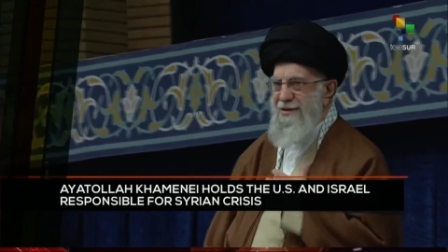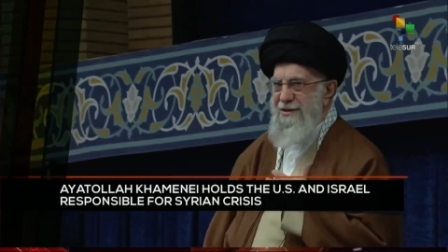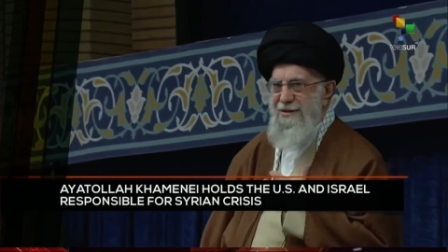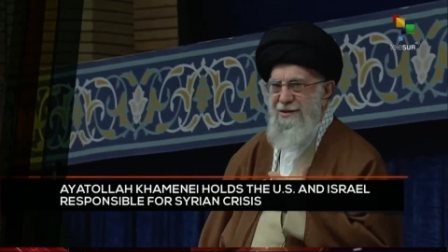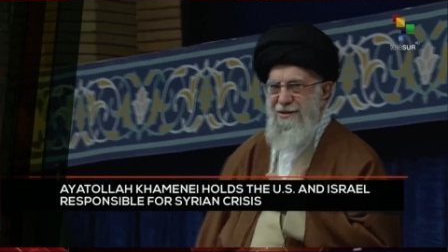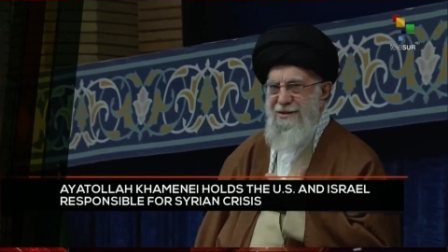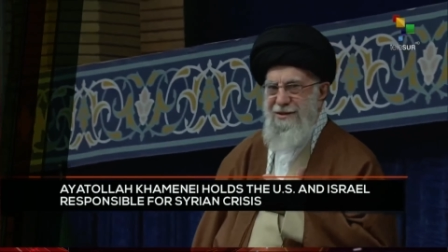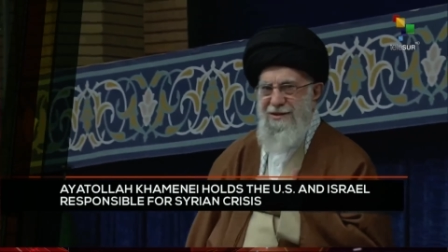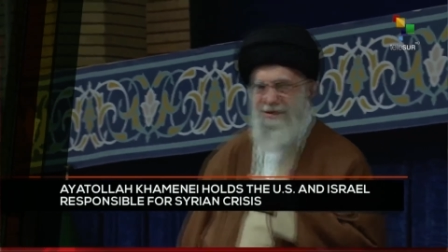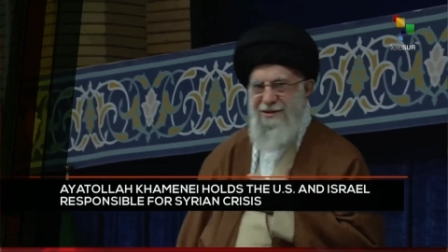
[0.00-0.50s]
for the
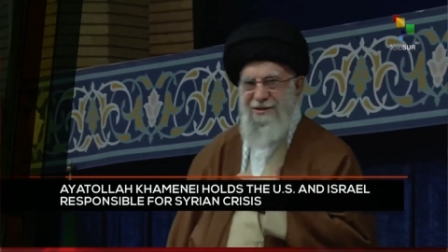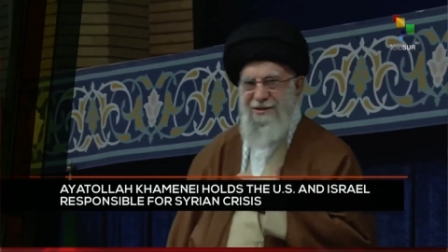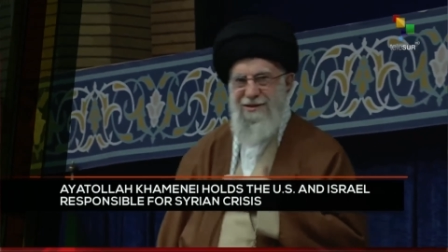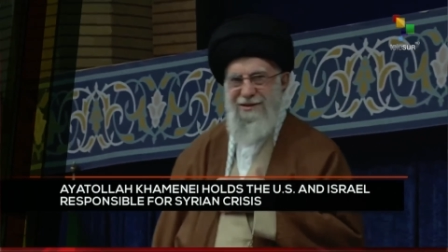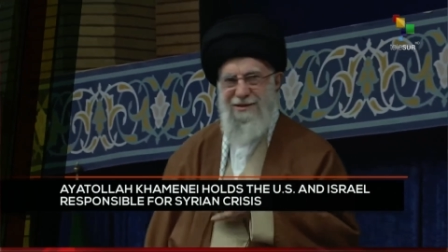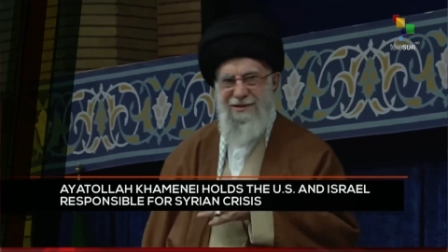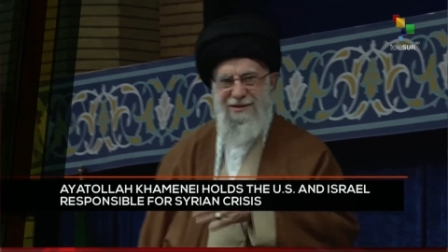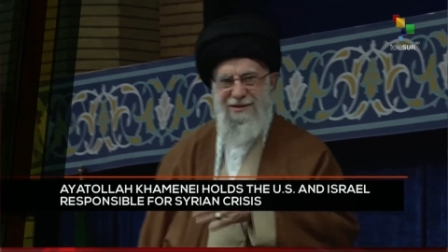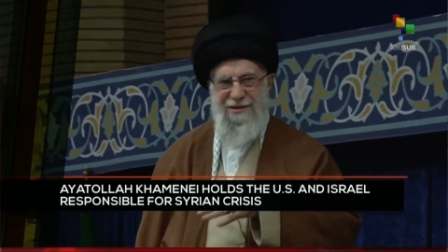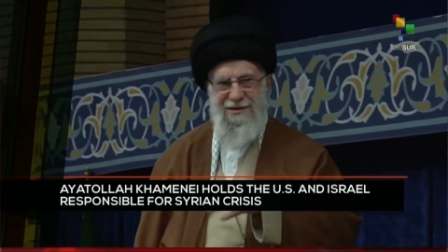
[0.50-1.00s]
current
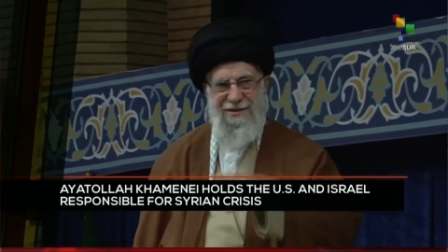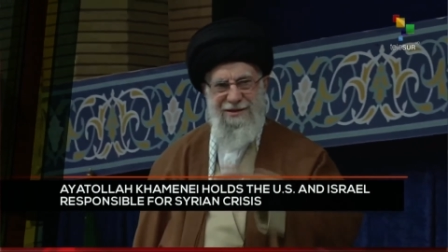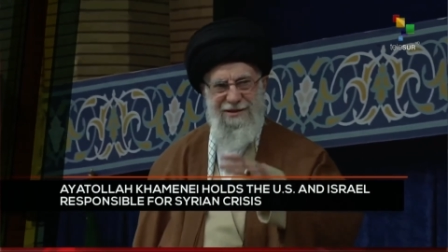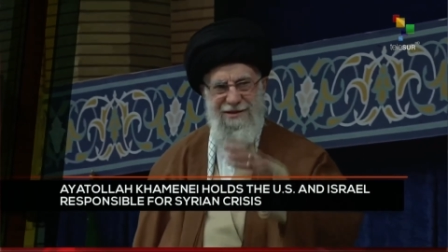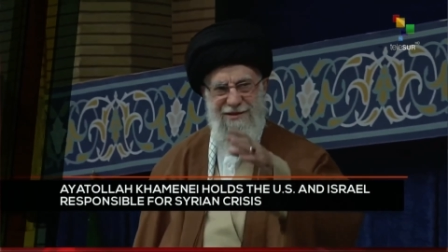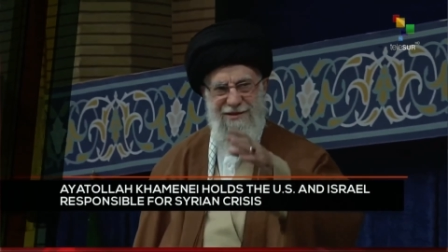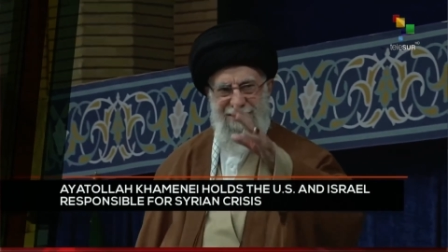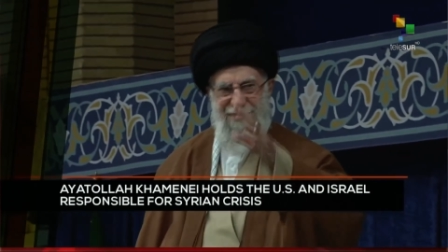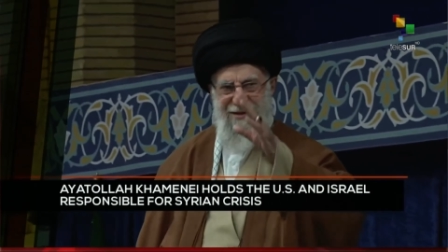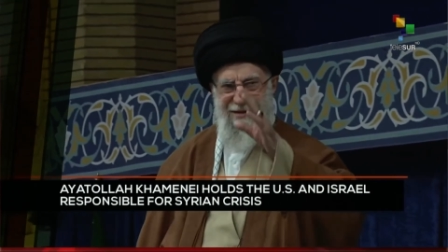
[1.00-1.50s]
situation in
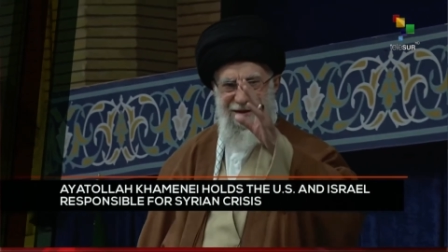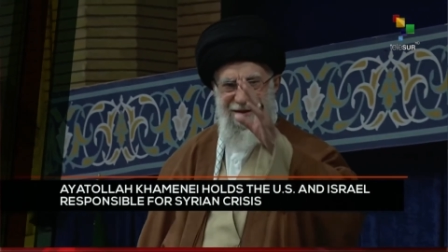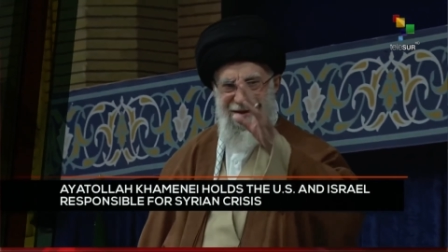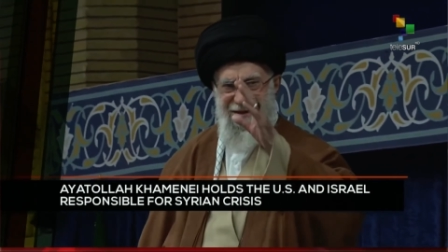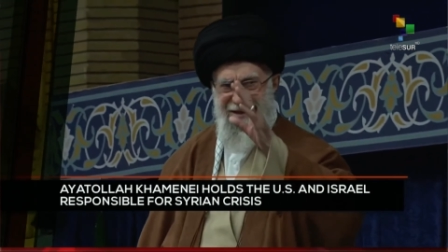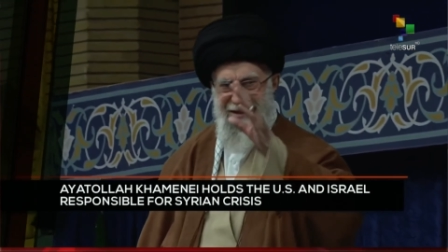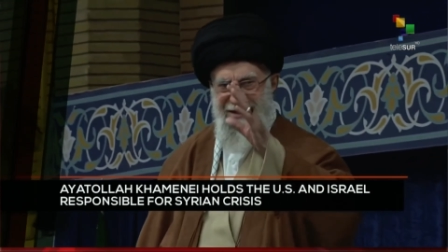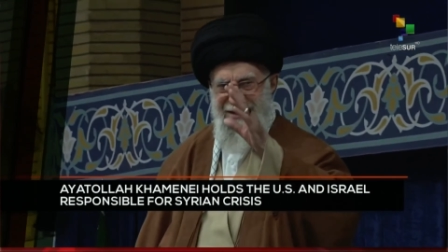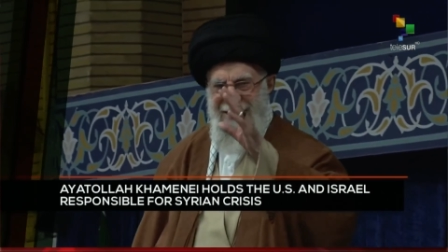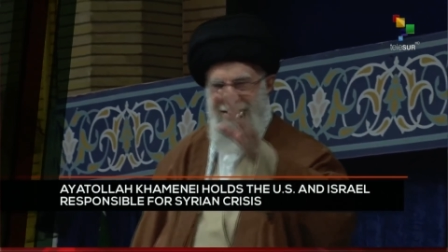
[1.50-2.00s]
Syria,
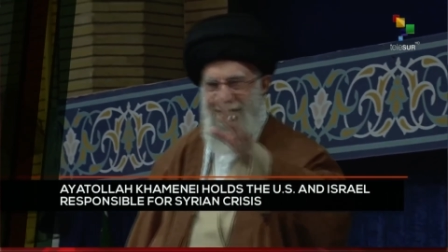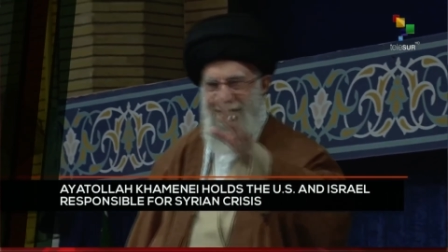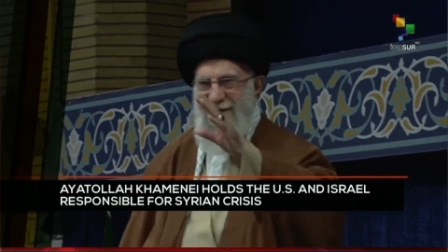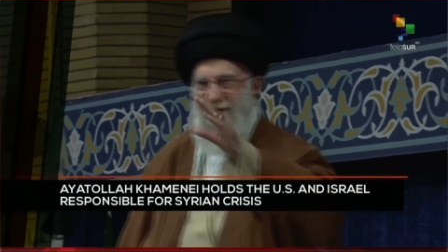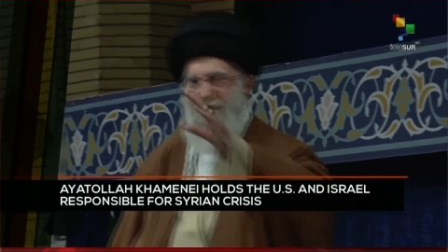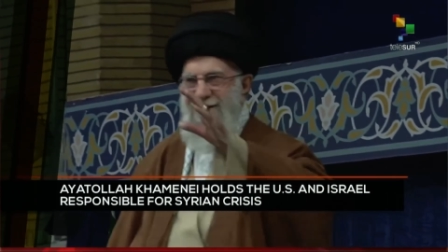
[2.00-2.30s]
where